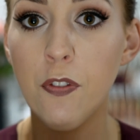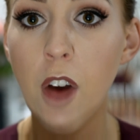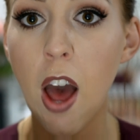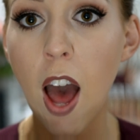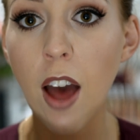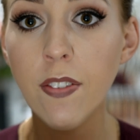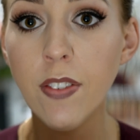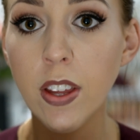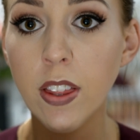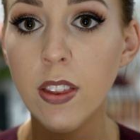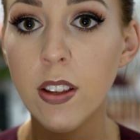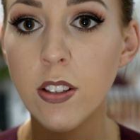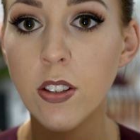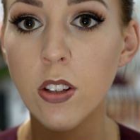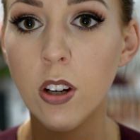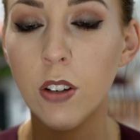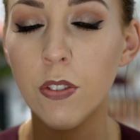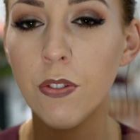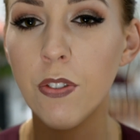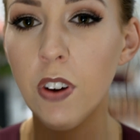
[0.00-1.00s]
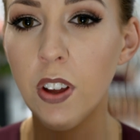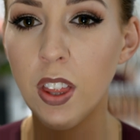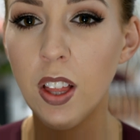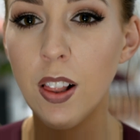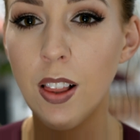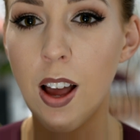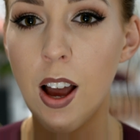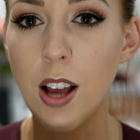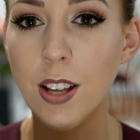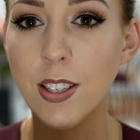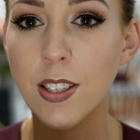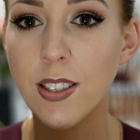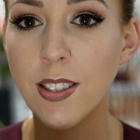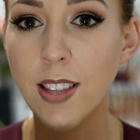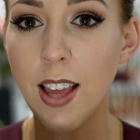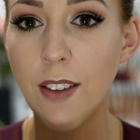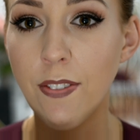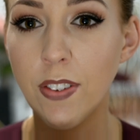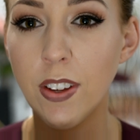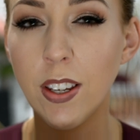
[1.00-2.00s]
for having this on for the last
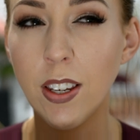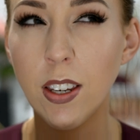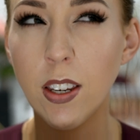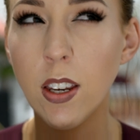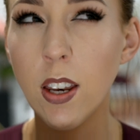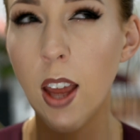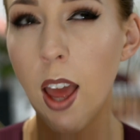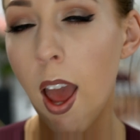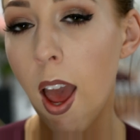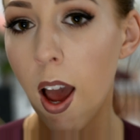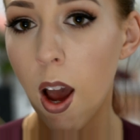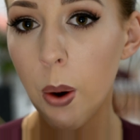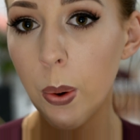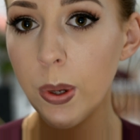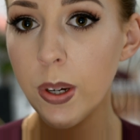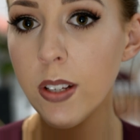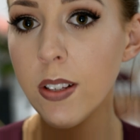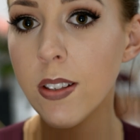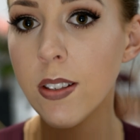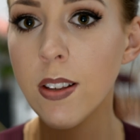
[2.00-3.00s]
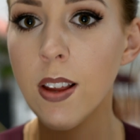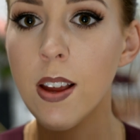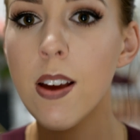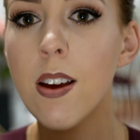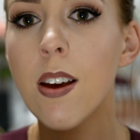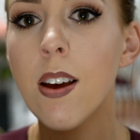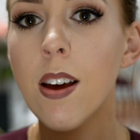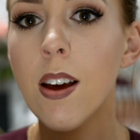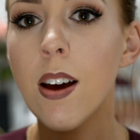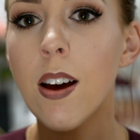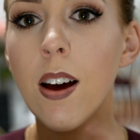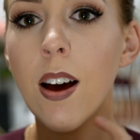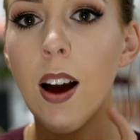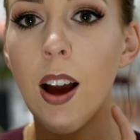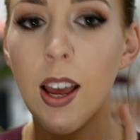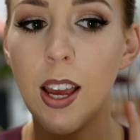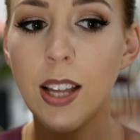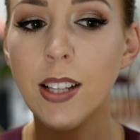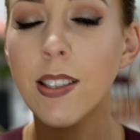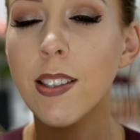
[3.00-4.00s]
7 hours,
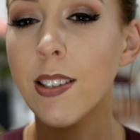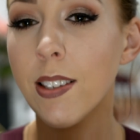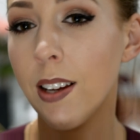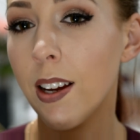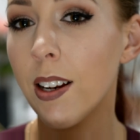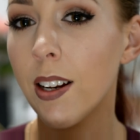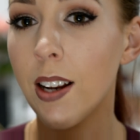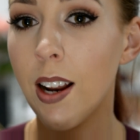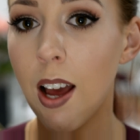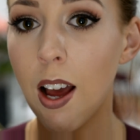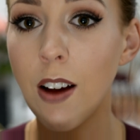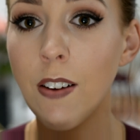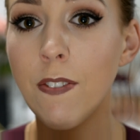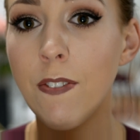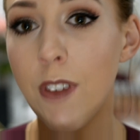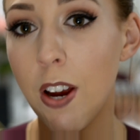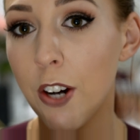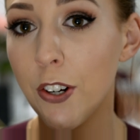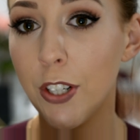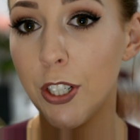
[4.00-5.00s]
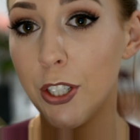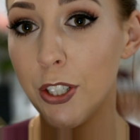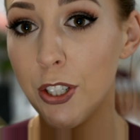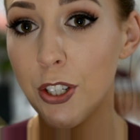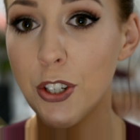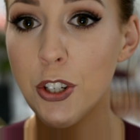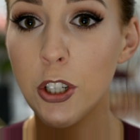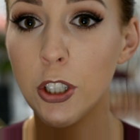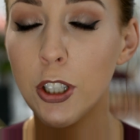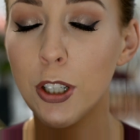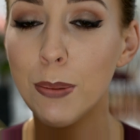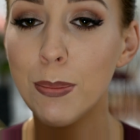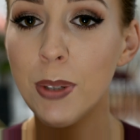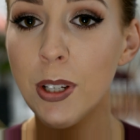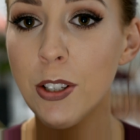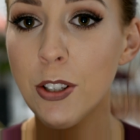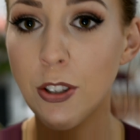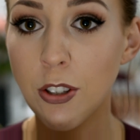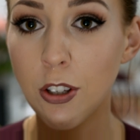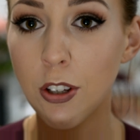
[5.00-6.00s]
it's done a very good job.
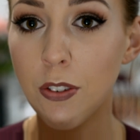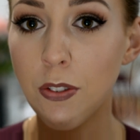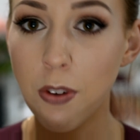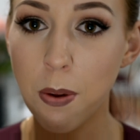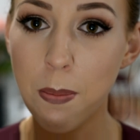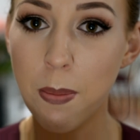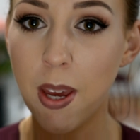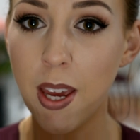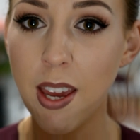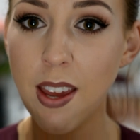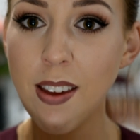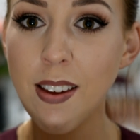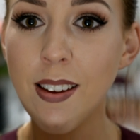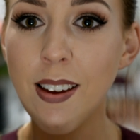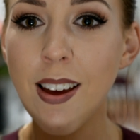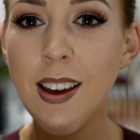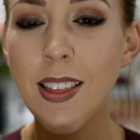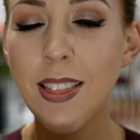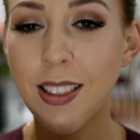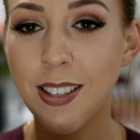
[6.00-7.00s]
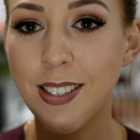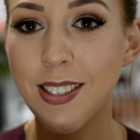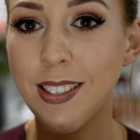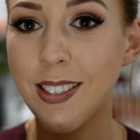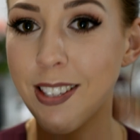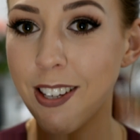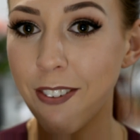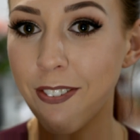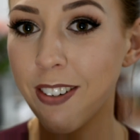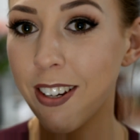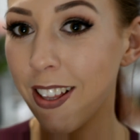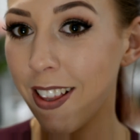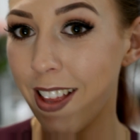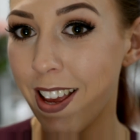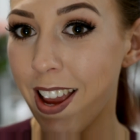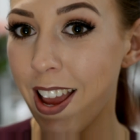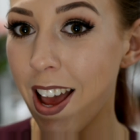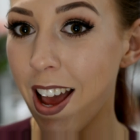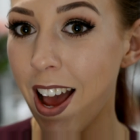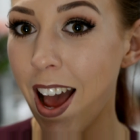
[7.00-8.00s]
So for me, this is
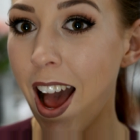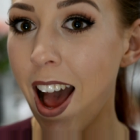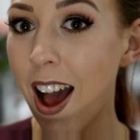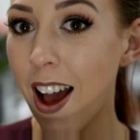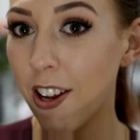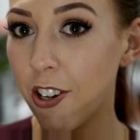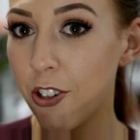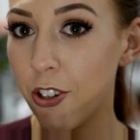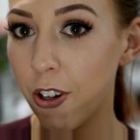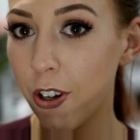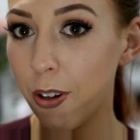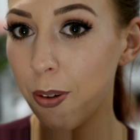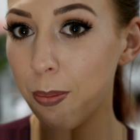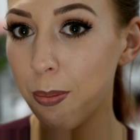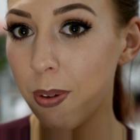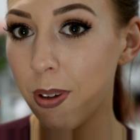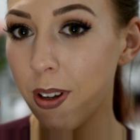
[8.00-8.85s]
definitely a dope.